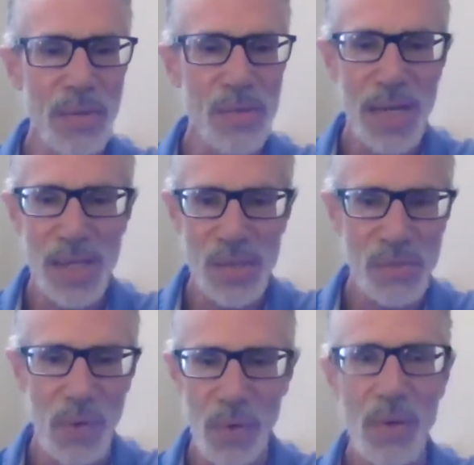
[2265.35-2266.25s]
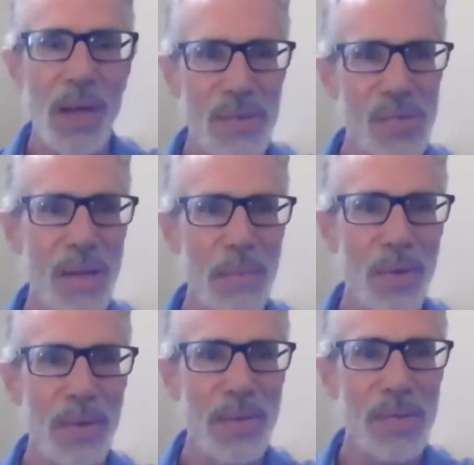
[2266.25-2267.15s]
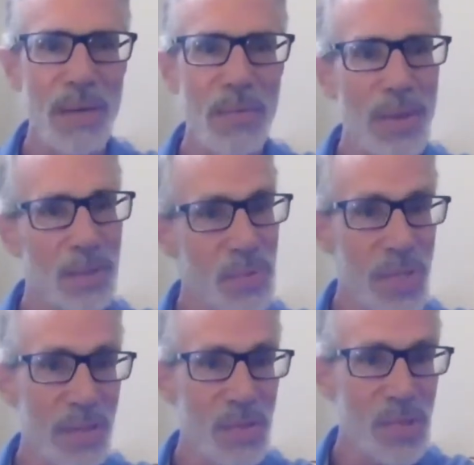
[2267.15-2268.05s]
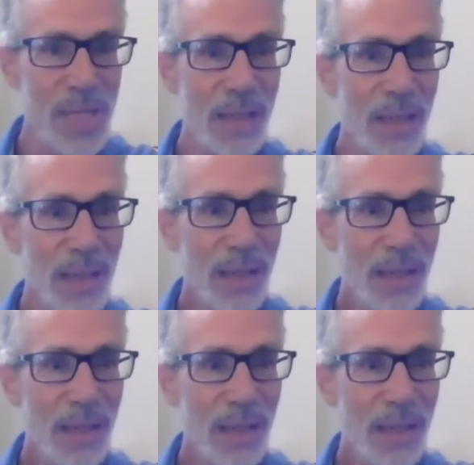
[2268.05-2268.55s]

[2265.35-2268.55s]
a jazz vocal ensemble and discovered that she could sing.